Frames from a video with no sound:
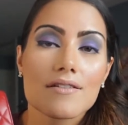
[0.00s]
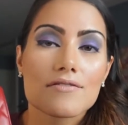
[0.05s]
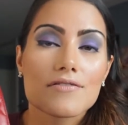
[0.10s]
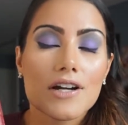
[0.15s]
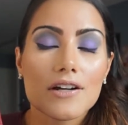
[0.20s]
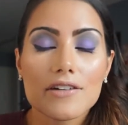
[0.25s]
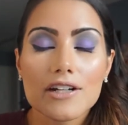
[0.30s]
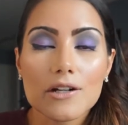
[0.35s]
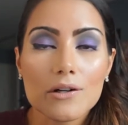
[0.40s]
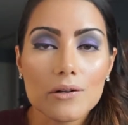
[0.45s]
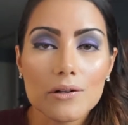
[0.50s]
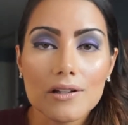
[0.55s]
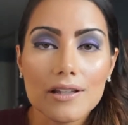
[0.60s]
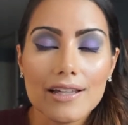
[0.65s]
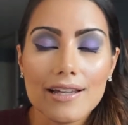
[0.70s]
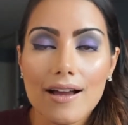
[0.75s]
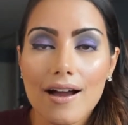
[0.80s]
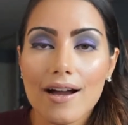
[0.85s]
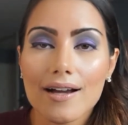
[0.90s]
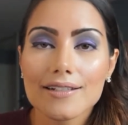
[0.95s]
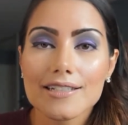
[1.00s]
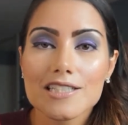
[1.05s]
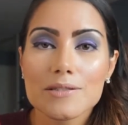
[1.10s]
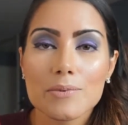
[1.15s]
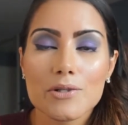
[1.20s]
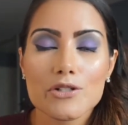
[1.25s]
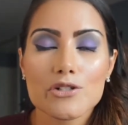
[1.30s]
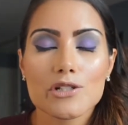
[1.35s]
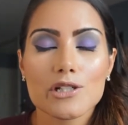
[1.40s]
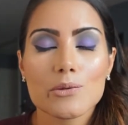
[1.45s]
very early on,
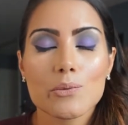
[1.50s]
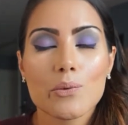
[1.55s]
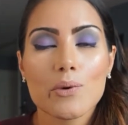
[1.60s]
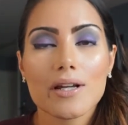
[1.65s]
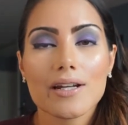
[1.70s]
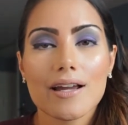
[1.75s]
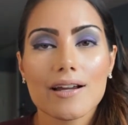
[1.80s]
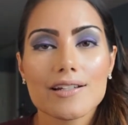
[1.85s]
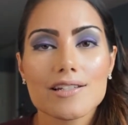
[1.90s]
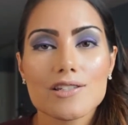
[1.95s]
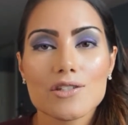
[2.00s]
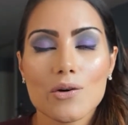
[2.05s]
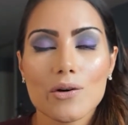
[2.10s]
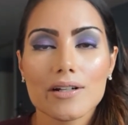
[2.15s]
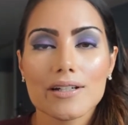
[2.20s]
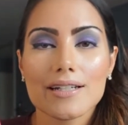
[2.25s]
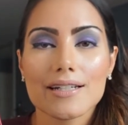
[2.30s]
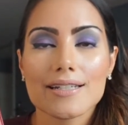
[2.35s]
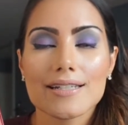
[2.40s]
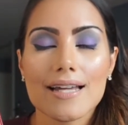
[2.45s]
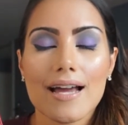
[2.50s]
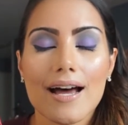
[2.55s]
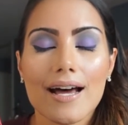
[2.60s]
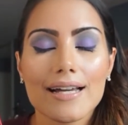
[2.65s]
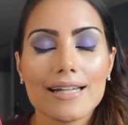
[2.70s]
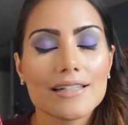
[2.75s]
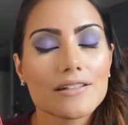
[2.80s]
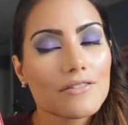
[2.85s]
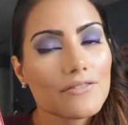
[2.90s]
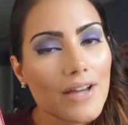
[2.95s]
especially when I started
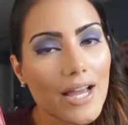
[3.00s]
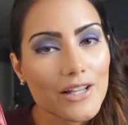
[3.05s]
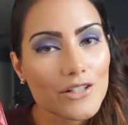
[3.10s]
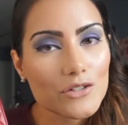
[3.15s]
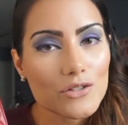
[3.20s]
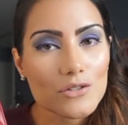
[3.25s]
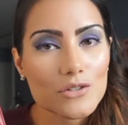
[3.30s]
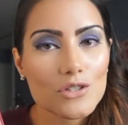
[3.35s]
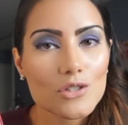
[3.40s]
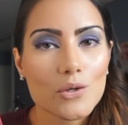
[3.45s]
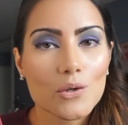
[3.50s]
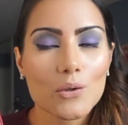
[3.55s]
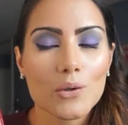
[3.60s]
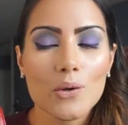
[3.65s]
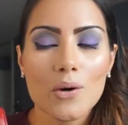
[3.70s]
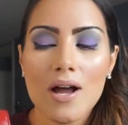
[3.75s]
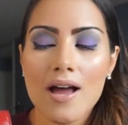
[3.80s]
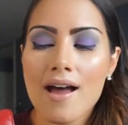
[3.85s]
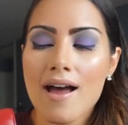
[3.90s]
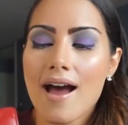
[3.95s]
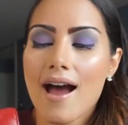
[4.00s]
in fashion school.